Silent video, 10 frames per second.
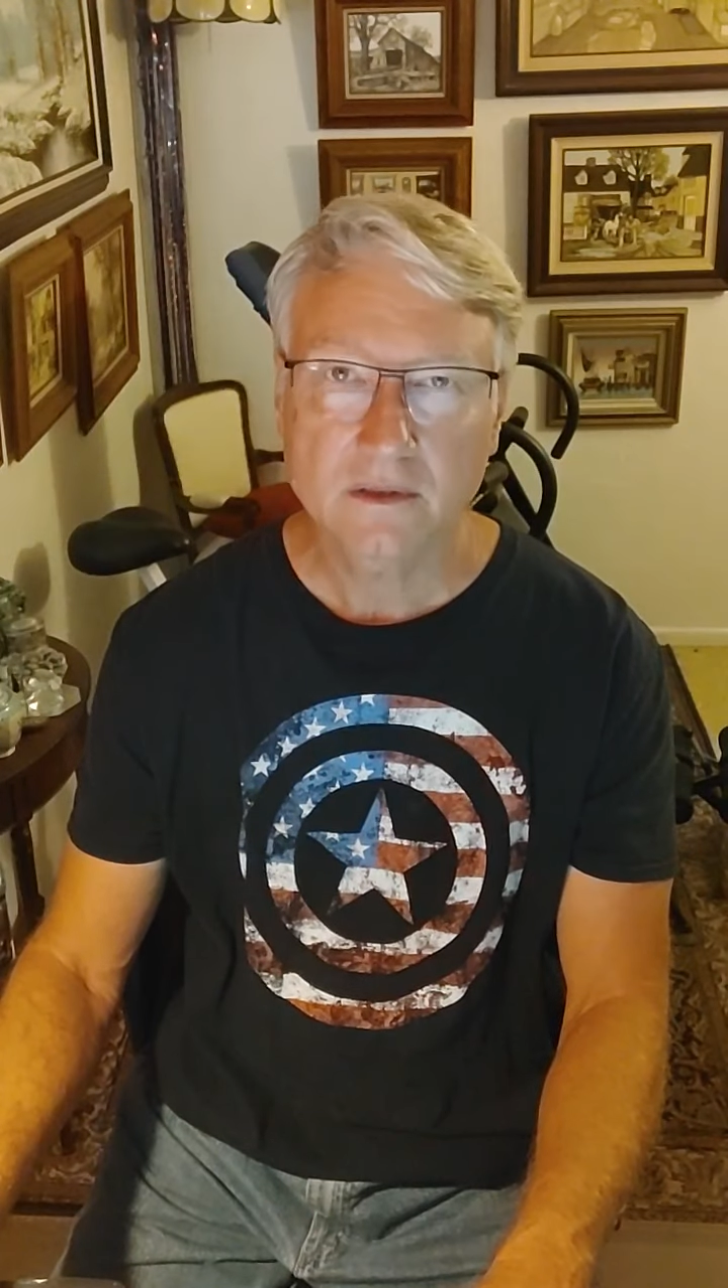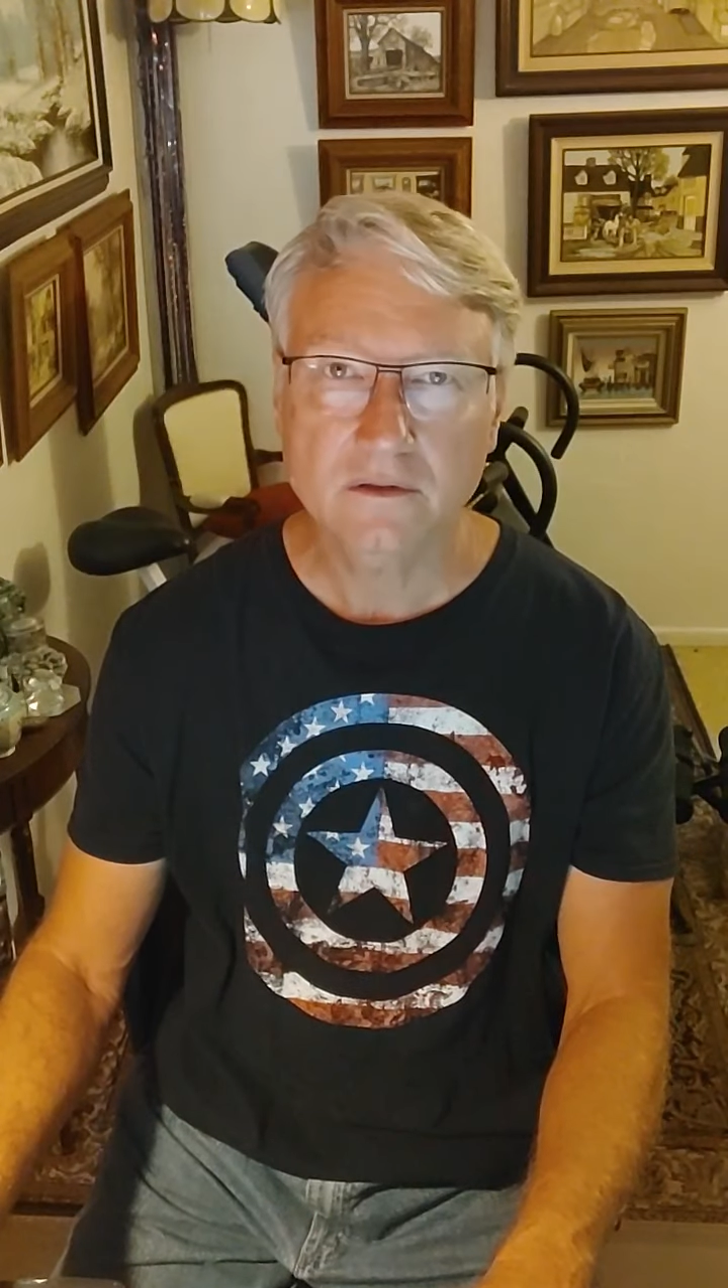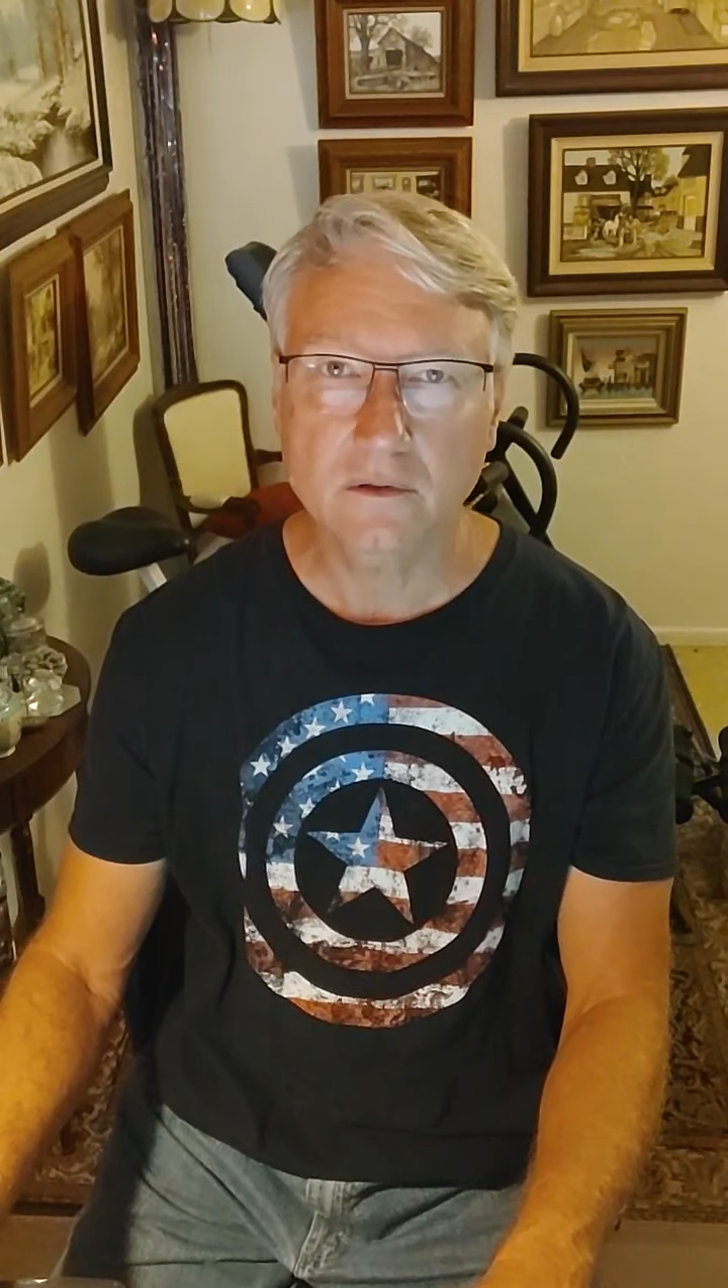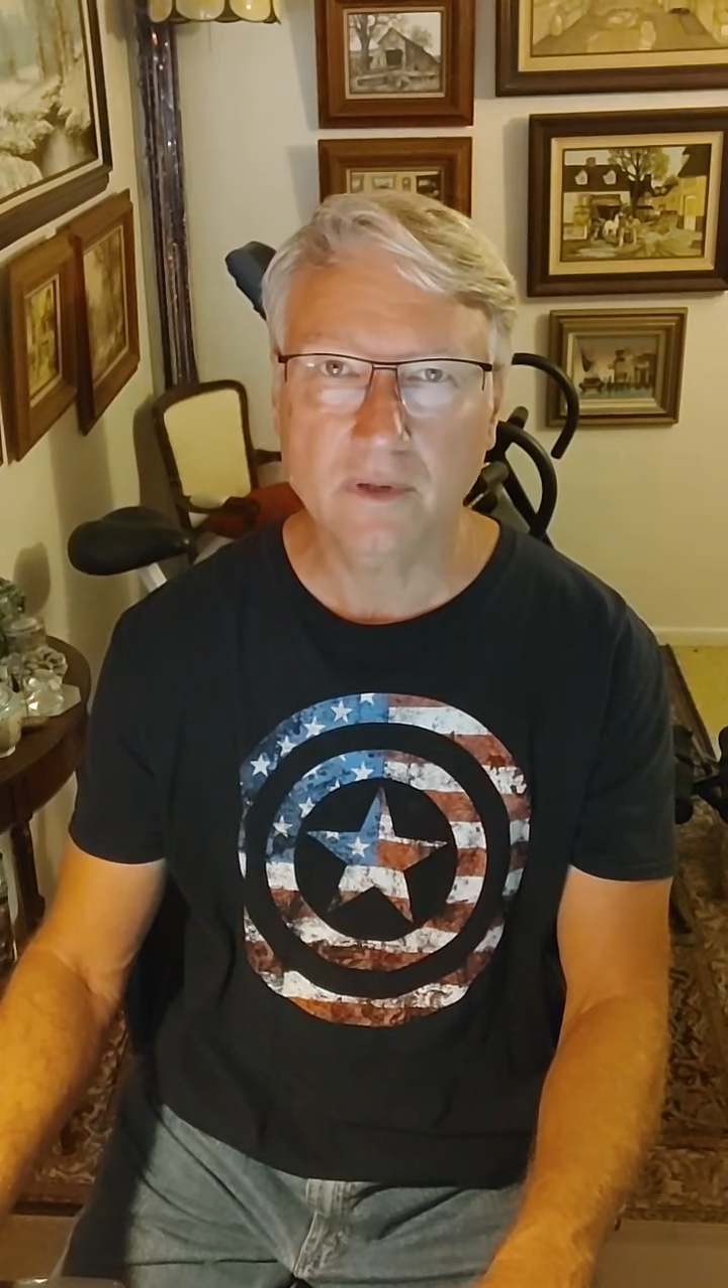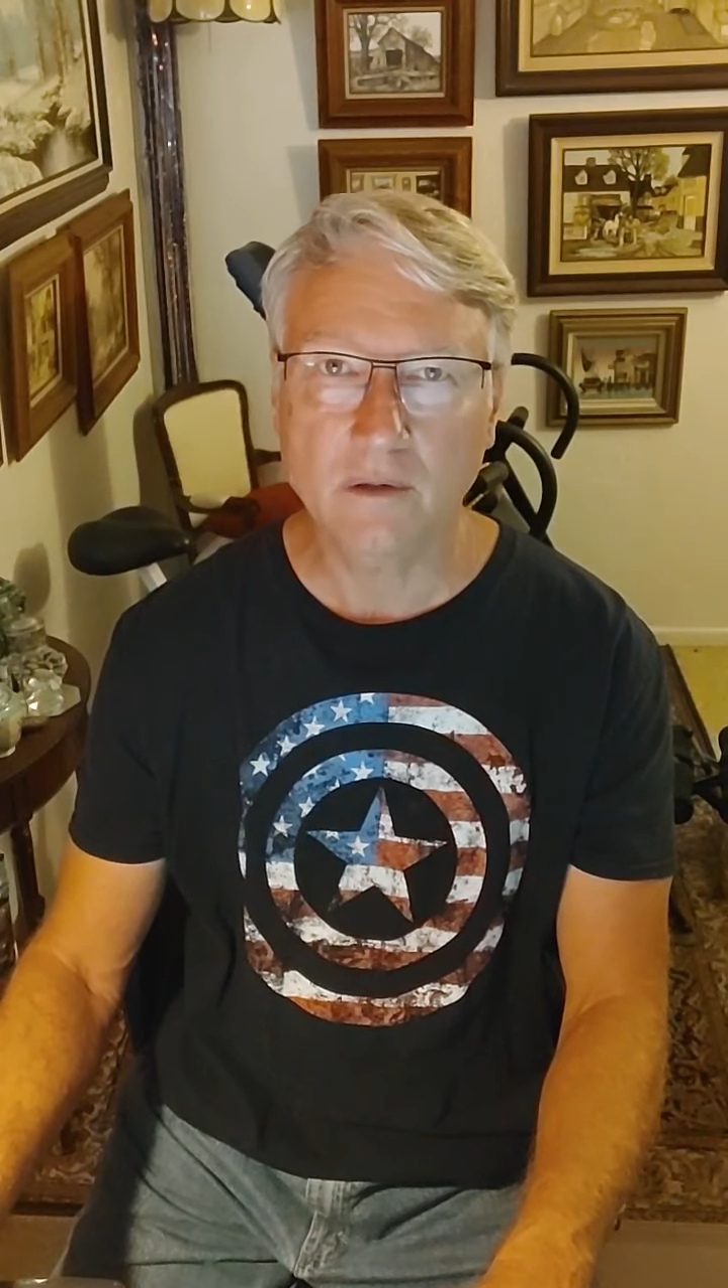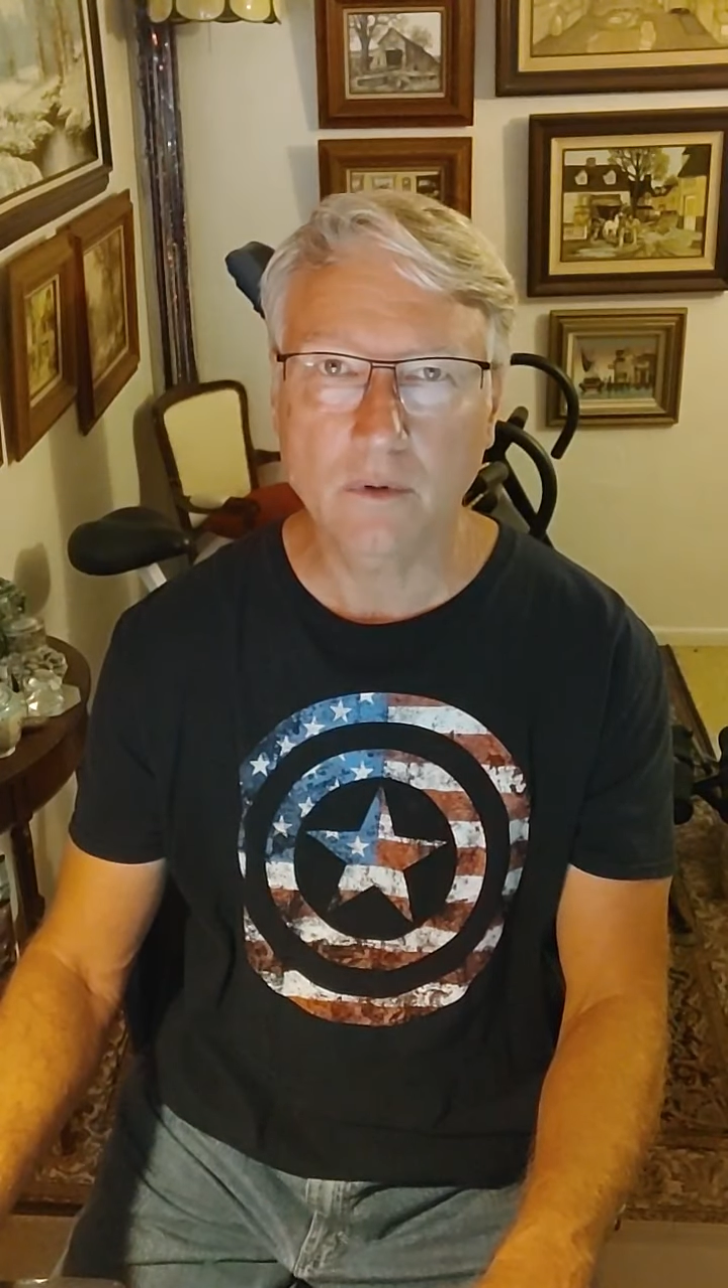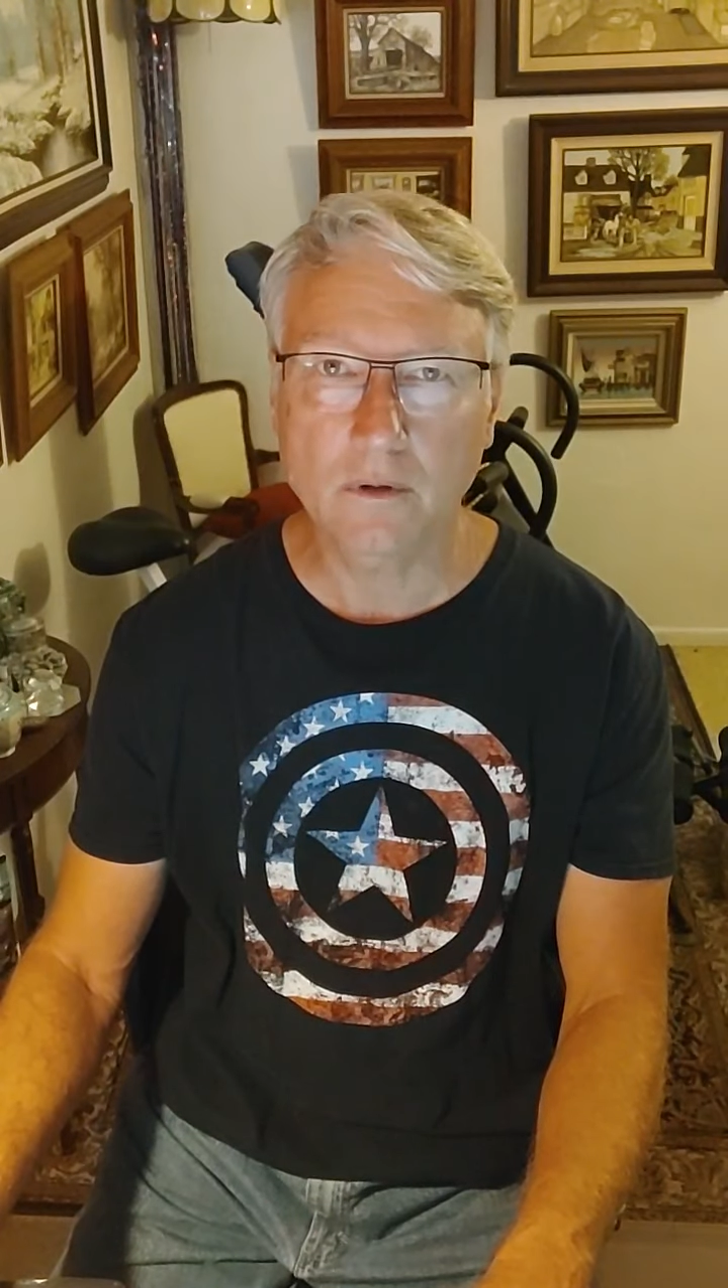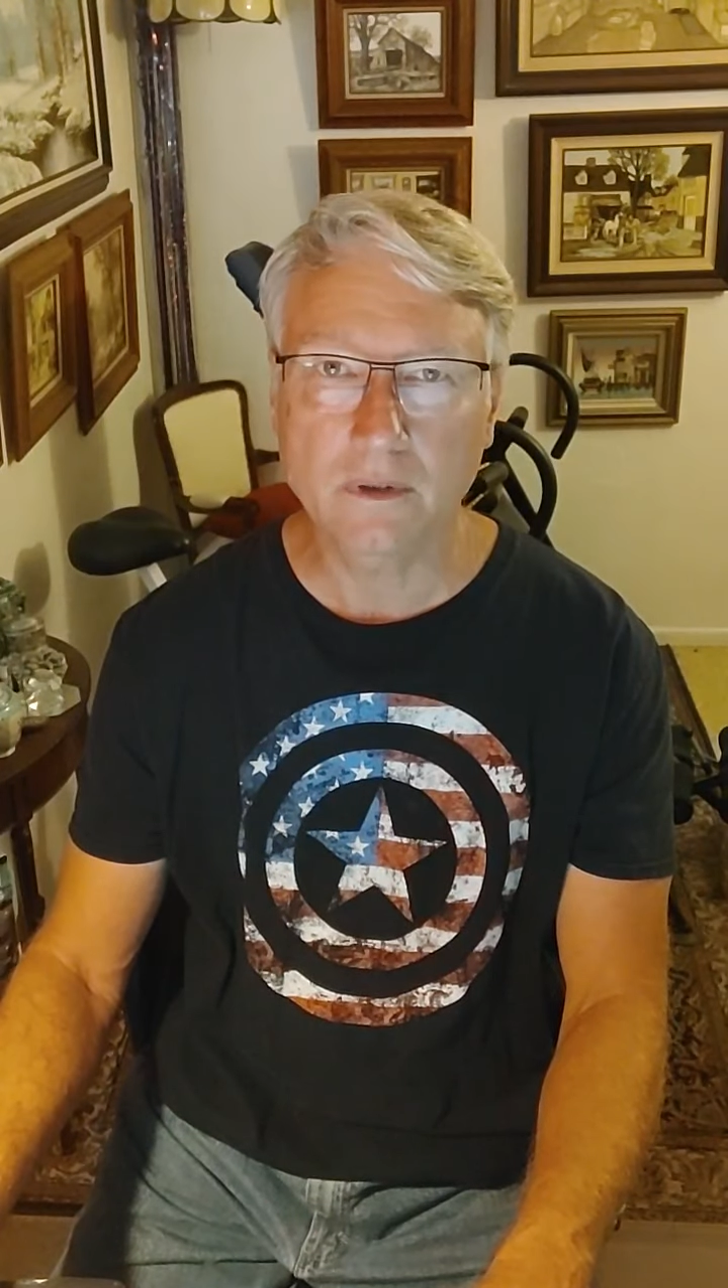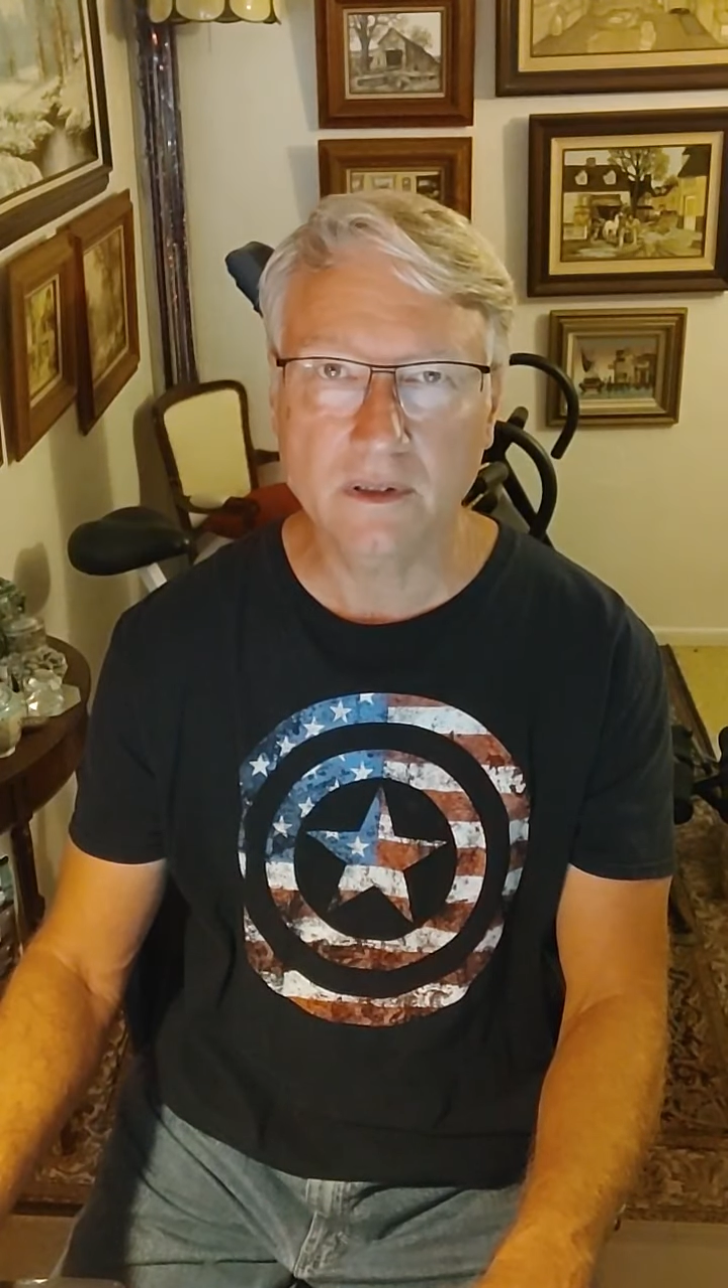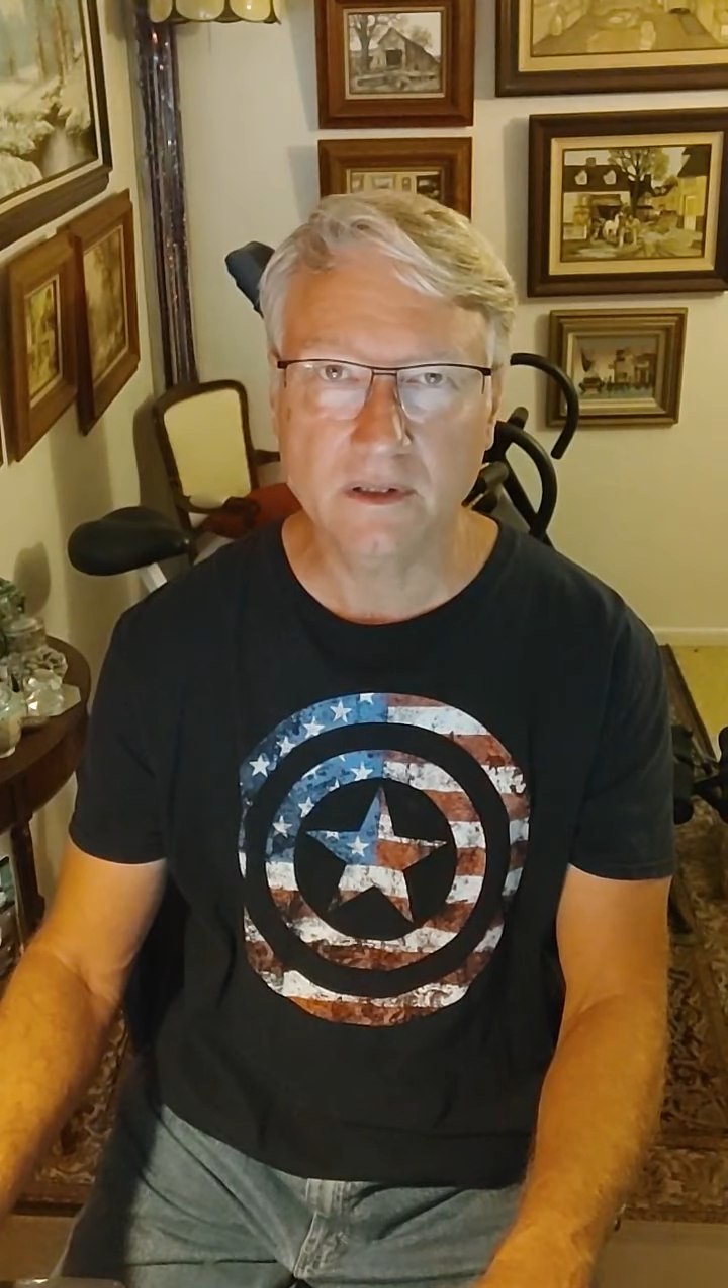So they
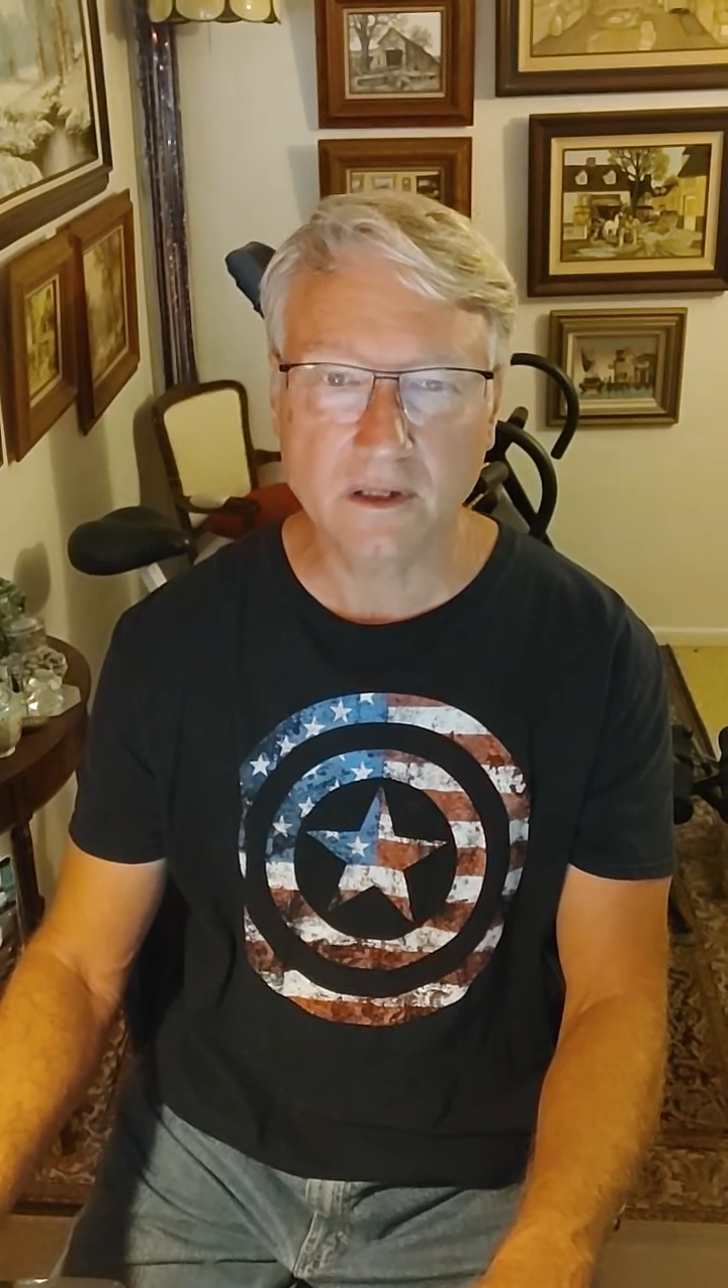wrote in